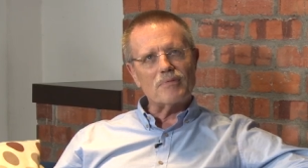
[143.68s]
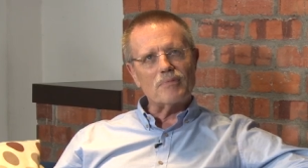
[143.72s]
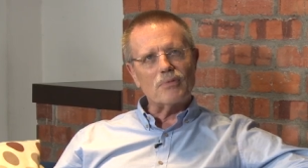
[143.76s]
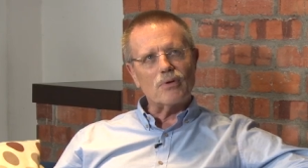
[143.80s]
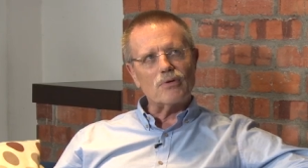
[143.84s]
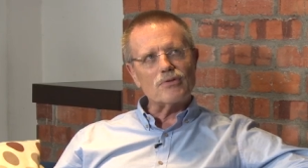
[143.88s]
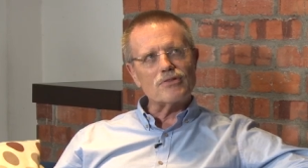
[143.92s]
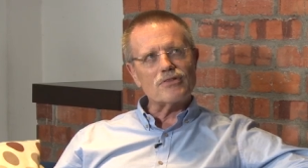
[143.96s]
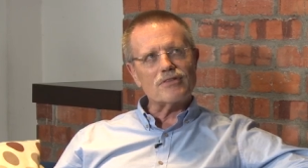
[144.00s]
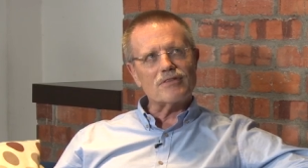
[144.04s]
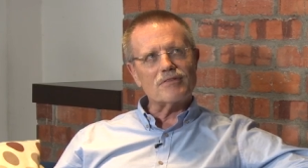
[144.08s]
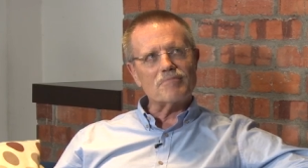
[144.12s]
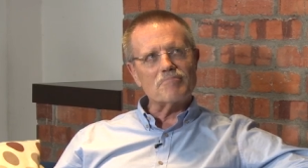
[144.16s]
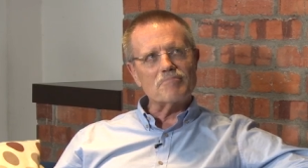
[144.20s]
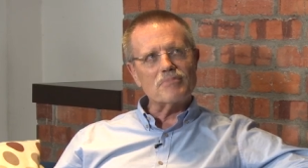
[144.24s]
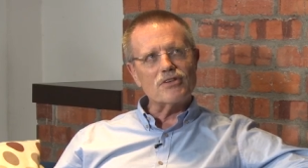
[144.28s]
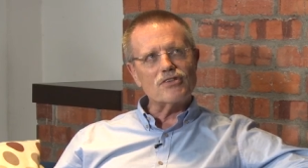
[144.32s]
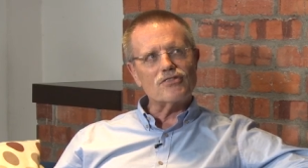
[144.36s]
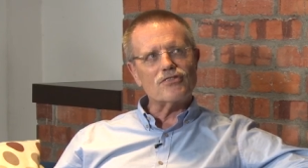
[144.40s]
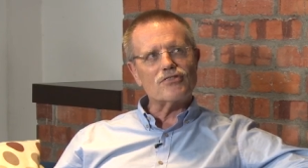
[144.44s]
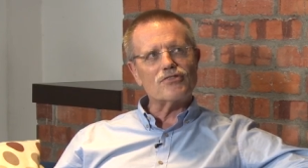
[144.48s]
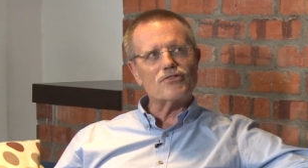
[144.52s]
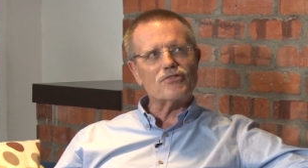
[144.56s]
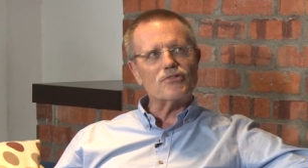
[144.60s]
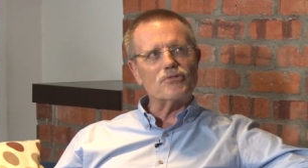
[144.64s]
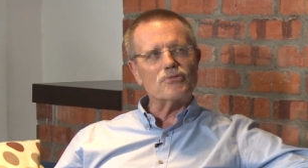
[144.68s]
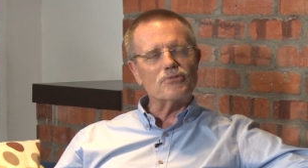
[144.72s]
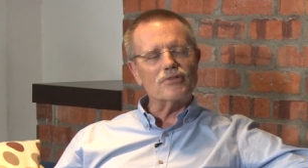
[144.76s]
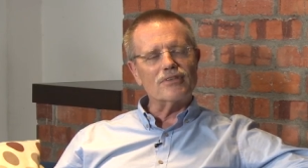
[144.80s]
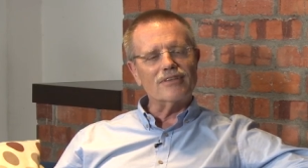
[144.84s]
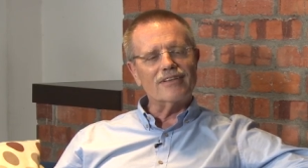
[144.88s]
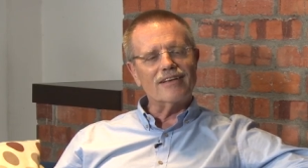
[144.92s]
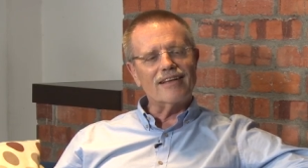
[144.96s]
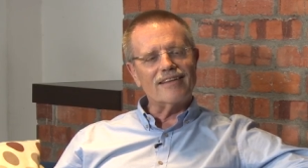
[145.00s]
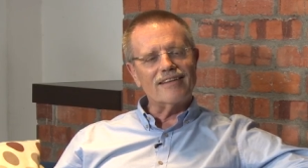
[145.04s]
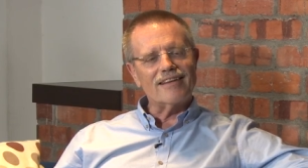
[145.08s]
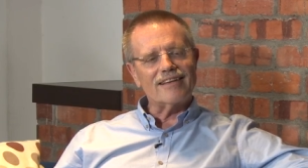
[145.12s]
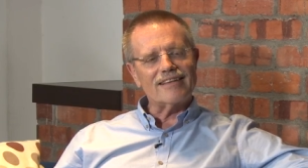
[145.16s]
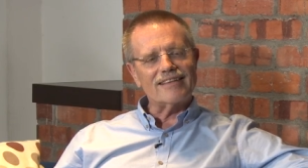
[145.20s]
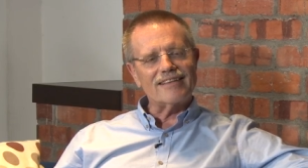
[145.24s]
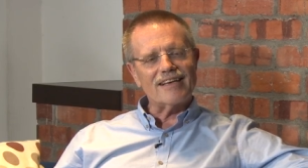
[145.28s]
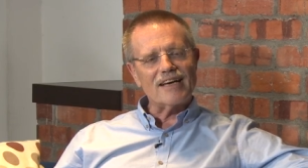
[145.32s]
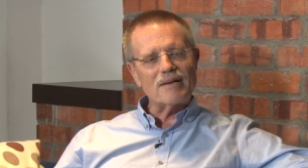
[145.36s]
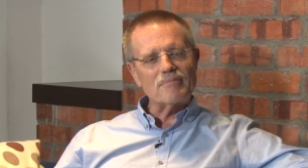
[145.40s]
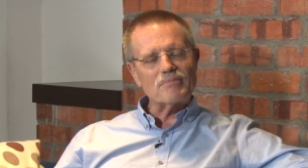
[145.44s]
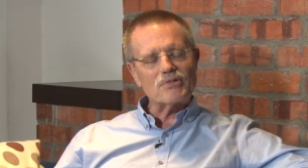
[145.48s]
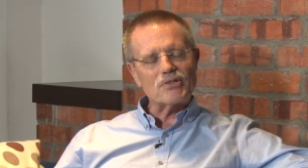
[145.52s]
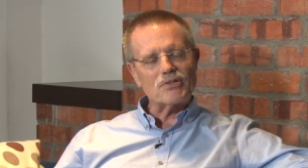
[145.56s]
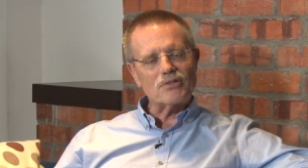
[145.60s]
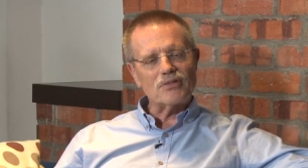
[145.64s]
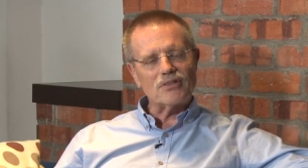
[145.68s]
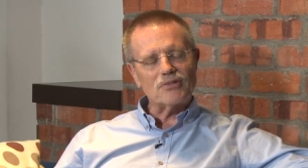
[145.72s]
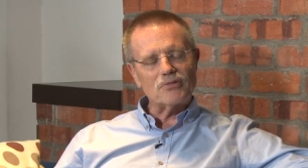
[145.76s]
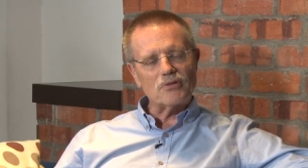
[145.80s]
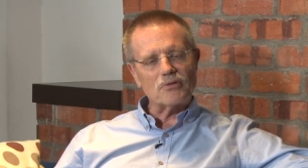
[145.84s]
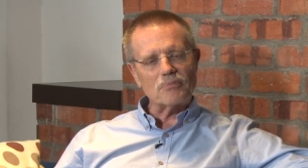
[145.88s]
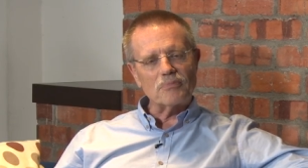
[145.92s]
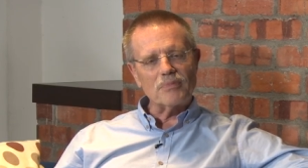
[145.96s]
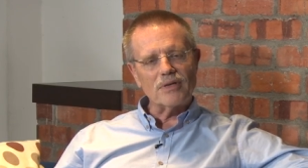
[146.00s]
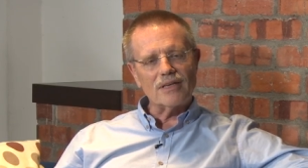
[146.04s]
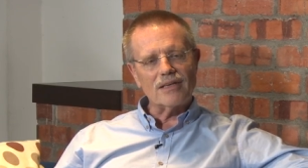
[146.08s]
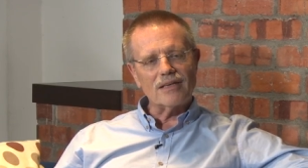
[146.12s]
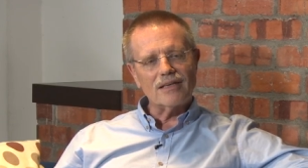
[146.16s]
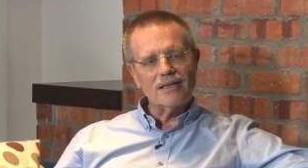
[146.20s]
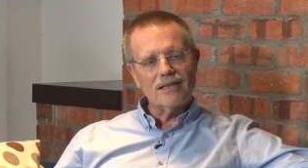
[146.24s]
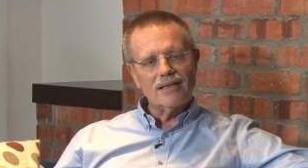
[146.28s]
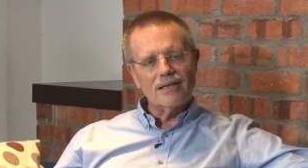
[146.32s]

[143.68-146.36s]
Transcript: most ambitious student at that time, so it took me